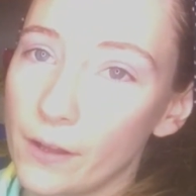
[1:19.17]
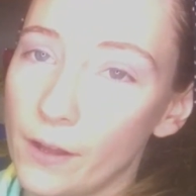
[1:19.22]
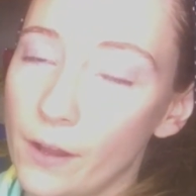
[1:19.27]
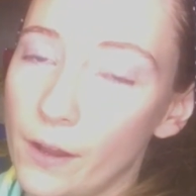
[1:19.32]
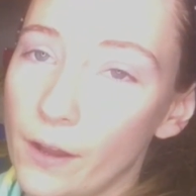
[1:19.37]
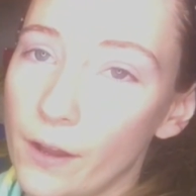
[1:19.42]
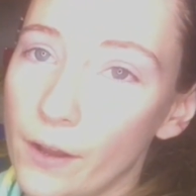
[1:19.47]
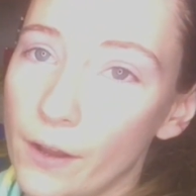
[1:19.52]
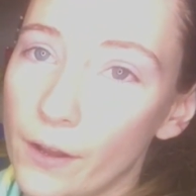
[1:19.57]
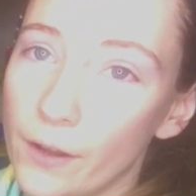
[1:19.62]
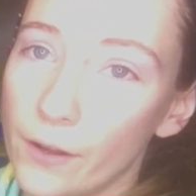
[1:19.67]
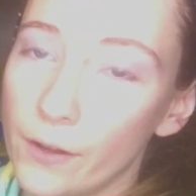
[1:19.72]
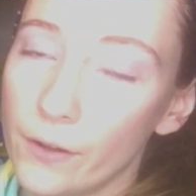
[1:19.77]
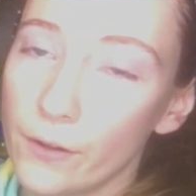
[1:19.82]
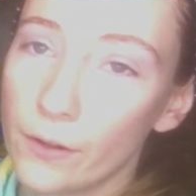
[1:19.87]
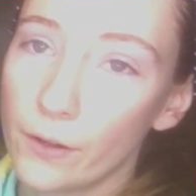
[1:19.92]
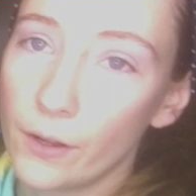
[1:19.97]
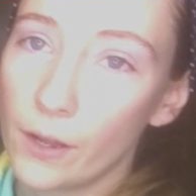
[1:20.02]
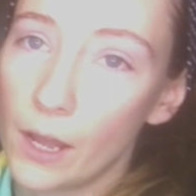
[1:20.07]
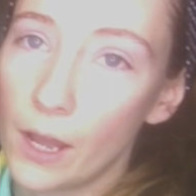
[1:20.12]
a
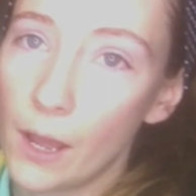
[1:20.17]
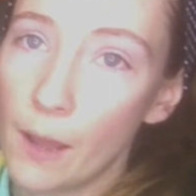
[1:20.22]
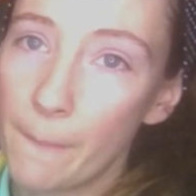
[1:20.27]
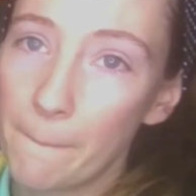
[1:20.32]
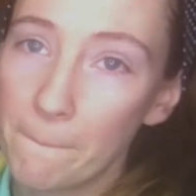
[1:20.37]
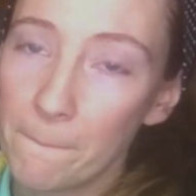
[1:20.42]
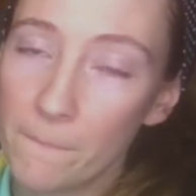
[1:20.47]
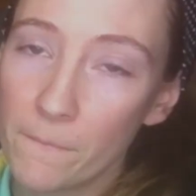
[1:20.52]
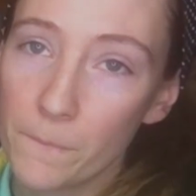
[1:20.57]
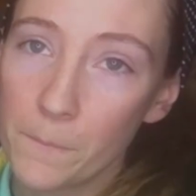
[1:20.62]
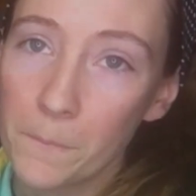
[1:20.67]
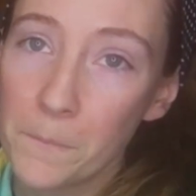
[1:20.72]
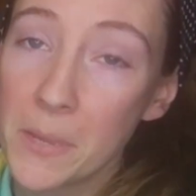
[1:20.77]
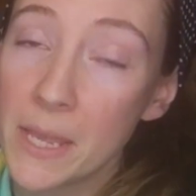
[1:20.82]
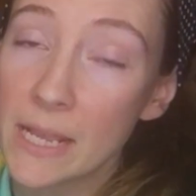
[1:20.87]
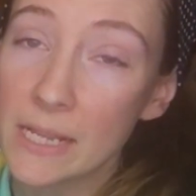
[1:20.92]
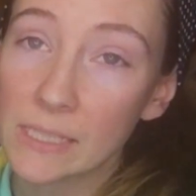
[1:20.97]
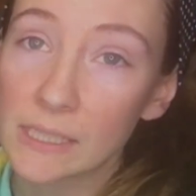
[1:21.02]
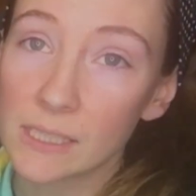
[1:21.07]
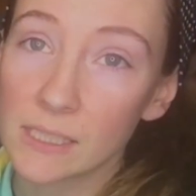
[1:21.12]

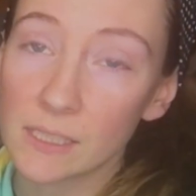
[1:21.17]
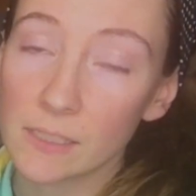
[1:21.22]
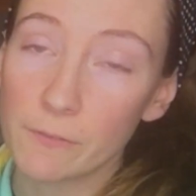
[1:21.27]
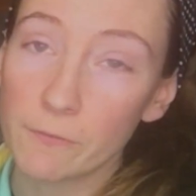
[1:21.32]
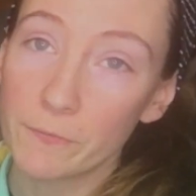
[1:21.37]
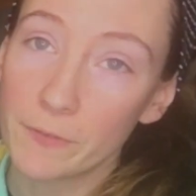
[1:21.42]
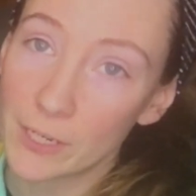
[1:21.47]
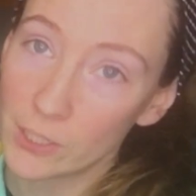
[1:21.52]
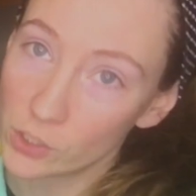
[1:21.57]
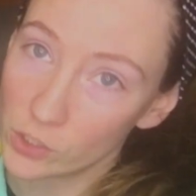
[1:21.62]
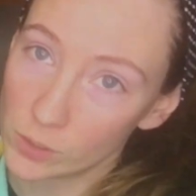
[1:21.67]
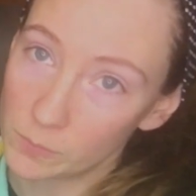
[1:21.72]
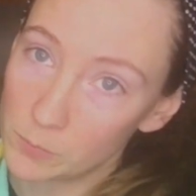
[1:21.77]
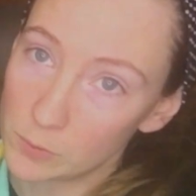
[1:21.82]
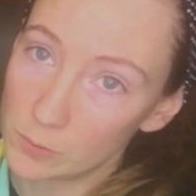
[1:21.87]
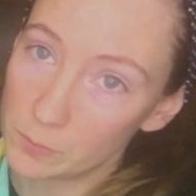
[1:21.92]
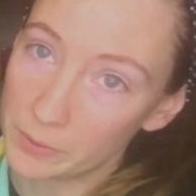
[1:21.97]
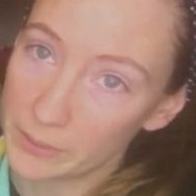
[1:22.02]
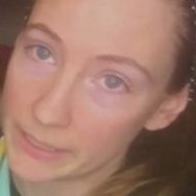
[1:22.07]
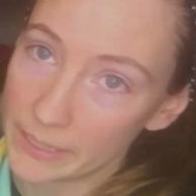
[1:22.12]
mixed vegetable
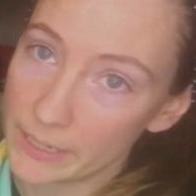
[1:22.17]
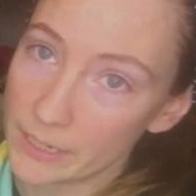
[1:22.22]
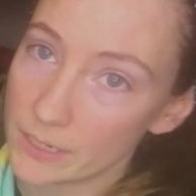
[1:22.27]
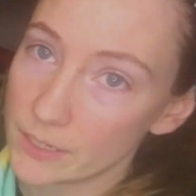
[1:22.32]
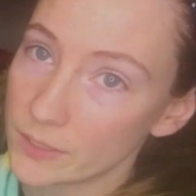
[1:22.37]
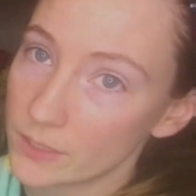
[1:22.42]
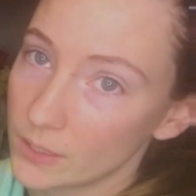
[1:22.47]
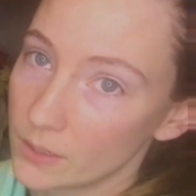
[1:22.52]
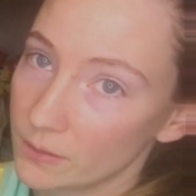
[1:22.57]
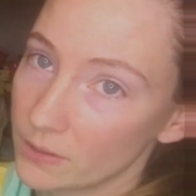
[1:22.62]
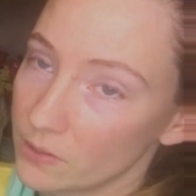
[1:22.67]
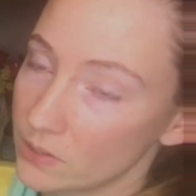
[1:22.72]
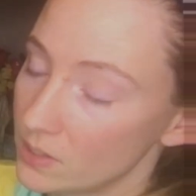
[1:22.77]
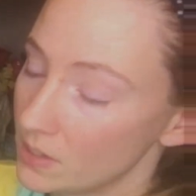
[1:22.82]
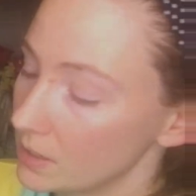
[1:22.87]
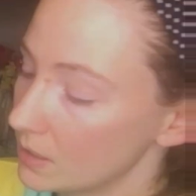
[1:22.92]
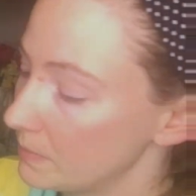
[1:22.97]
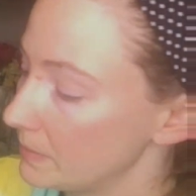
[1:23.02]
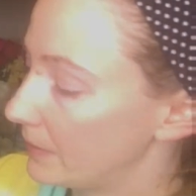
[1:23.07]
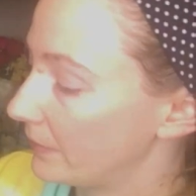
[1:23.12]
blend. So let's
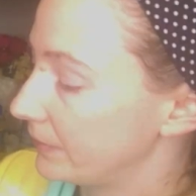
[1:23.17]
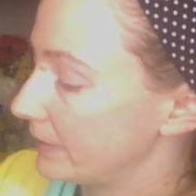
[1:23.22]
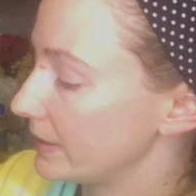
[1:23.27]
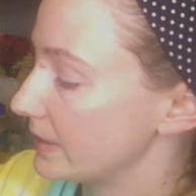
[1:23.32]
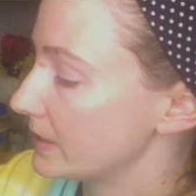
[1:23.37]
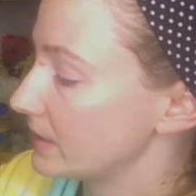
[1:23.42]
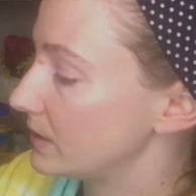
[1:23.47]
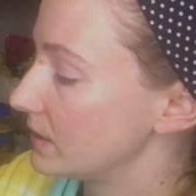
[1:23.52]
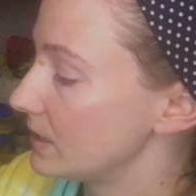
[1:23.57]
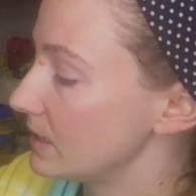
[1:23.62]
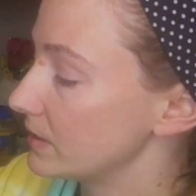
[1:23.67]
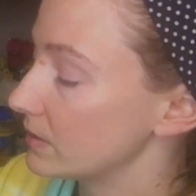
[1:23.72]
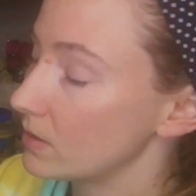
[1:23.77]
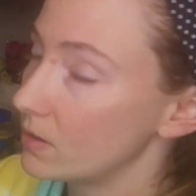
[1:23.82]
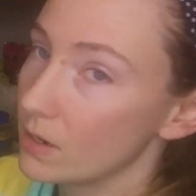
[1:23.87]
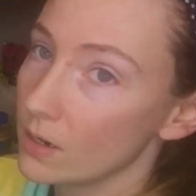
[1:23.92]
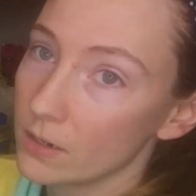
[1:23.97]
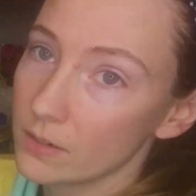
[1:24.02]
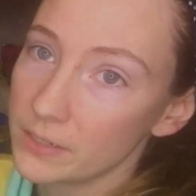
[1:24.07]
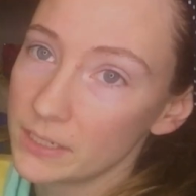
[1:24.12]
talk about this. These
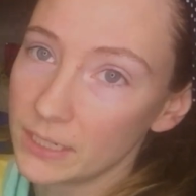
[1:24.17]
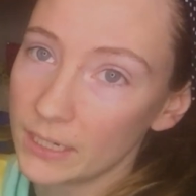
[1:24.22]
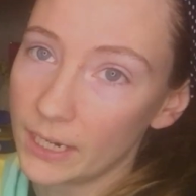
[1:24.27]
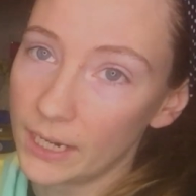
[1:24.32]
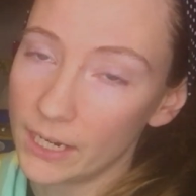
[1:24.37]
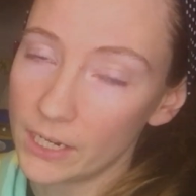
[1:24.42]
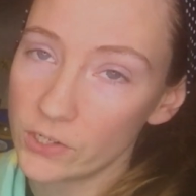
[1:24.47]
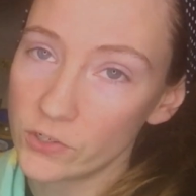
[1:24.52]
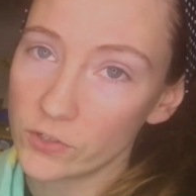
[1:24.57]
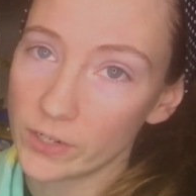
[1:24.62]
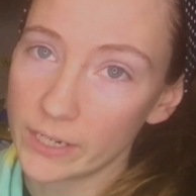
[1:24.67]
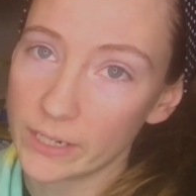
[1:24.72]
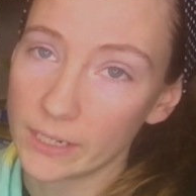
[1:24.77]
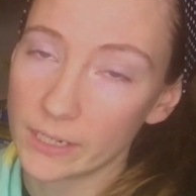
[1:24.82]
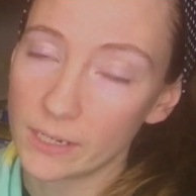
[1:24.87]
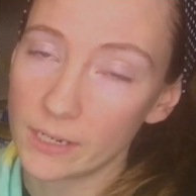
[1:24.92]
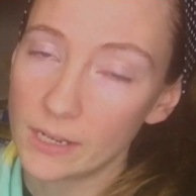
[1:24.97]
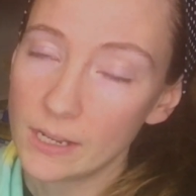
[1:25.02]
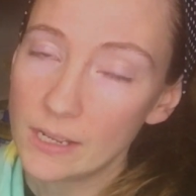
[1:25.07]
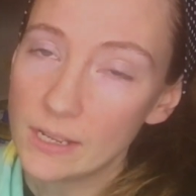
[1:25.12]
are
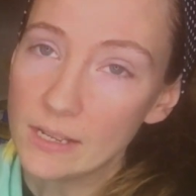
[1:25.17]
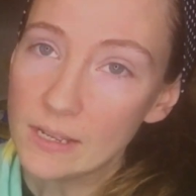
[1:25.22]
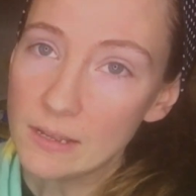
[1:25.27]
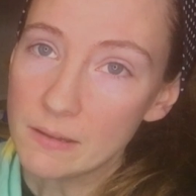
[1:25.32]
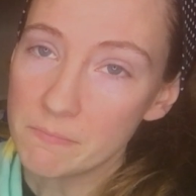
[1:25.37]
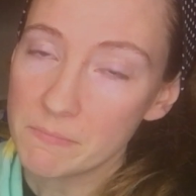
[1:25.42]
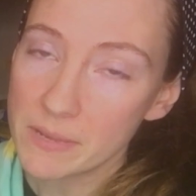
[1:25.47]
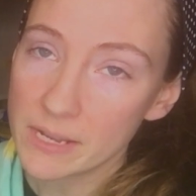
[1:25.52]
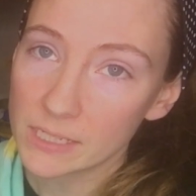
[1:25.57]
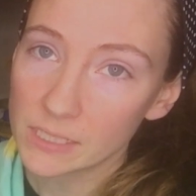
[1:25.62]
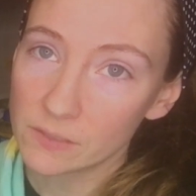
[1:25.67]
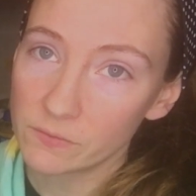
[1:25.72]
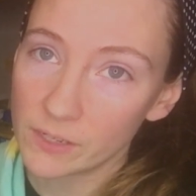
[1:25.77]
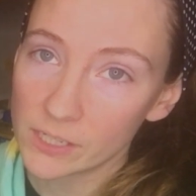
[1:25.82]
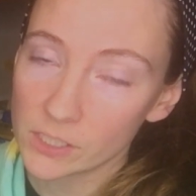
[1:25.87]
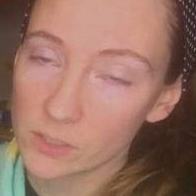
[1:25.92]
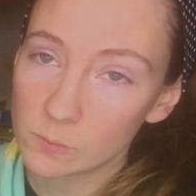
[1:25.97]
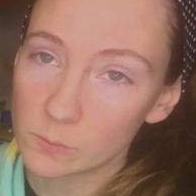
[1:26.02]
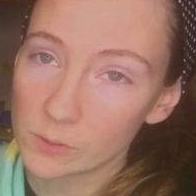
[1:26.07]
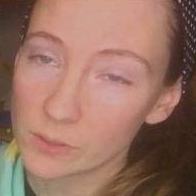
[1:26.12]
dehydrated mixed
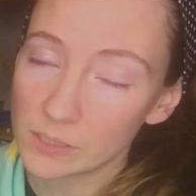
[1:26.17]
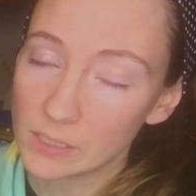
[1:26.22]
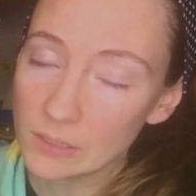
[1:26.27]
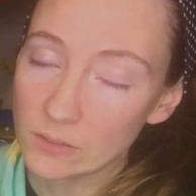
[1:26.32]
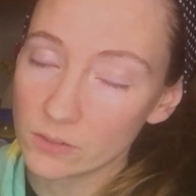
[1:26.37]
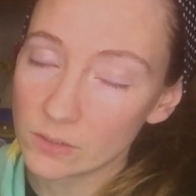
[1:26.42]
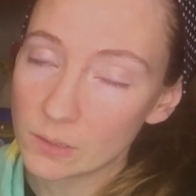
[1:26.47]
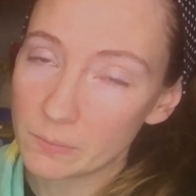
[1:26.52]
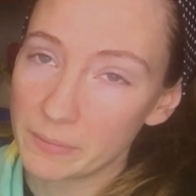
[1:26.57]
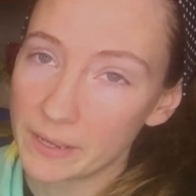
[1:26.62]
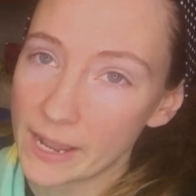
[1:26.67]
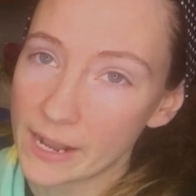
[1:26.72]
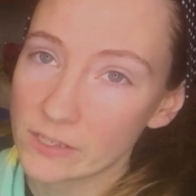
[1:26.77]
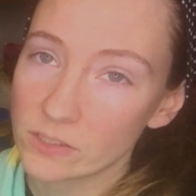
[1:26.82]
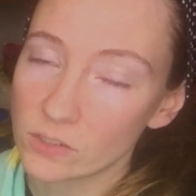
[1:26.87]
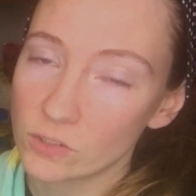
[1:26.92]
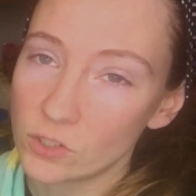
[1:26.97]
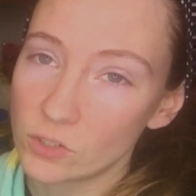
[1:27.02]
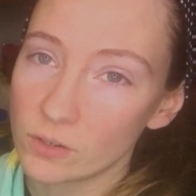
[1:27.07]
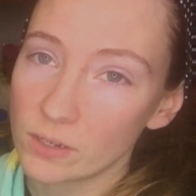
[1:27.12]
vegetables. These are the bags
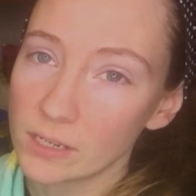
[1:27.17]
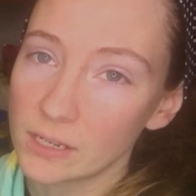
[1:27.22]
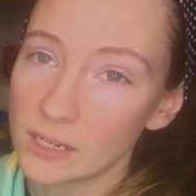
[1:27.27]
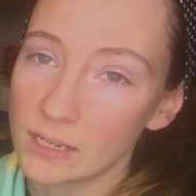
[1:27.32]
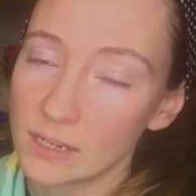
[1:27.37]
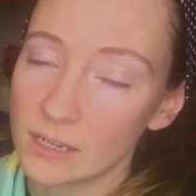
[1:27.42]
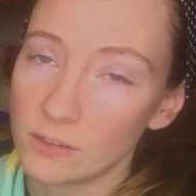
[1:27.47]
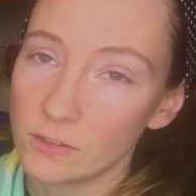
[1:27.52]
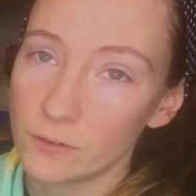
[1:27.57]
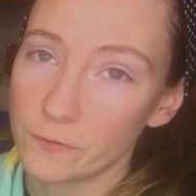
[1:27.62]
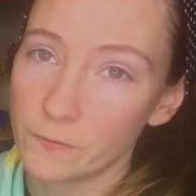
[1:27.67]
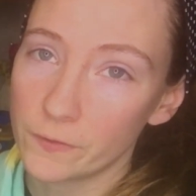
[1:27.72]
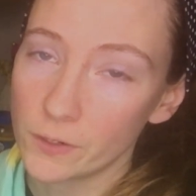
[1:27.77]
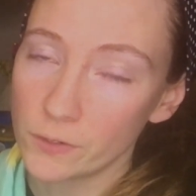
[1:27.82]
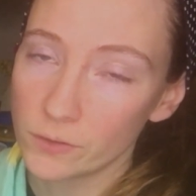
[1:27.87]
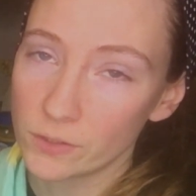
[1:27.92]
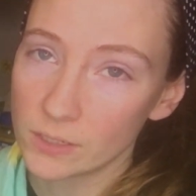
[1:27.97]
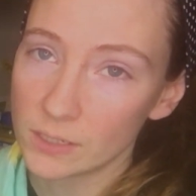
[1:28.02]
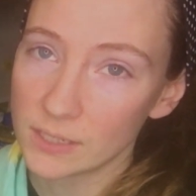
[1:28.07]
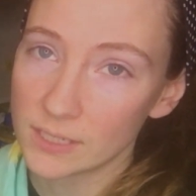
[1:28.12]
that you can get in your
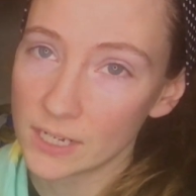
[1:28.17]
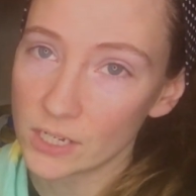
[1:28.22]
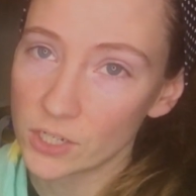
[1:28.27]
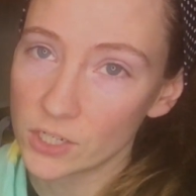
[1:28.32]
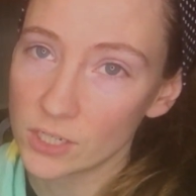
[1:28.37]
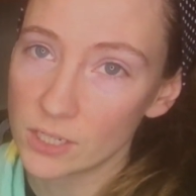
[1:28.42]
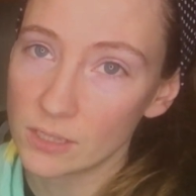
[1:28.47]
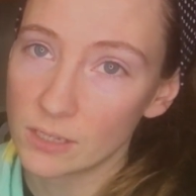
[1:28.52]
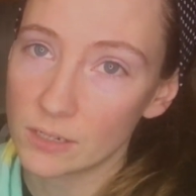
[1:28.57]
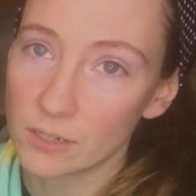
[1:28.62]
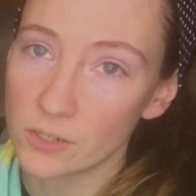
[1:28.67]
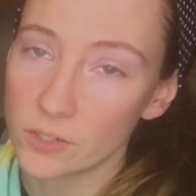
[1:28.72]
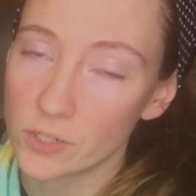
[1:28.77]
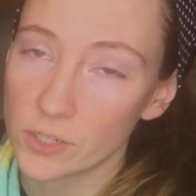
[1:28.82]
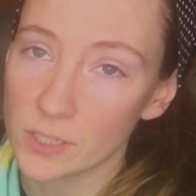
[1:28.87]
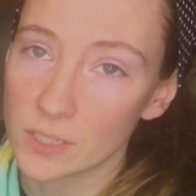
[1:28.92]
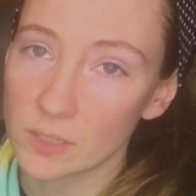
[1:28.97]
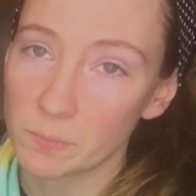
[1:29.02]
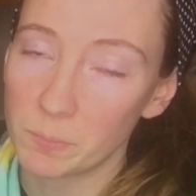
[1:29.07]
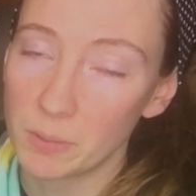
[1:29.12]
frozen section that are
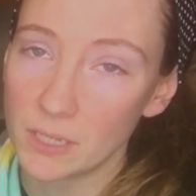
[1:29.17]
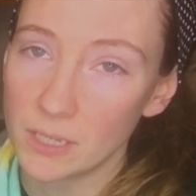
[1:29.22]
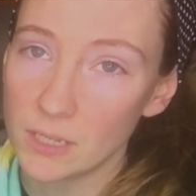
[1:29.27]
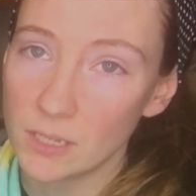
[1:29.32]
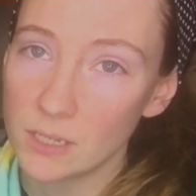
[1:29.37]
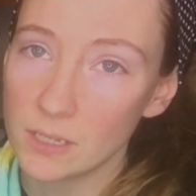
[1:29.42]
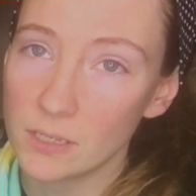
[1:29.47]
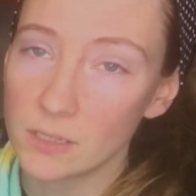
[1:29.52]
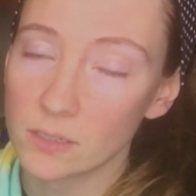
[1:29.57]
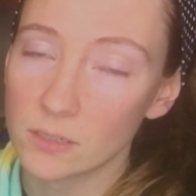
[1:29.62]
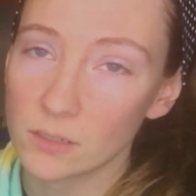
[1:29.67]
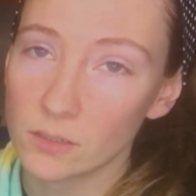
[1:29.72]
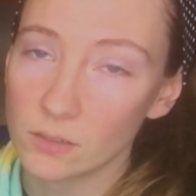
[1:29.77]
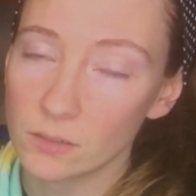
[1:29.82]
just peas,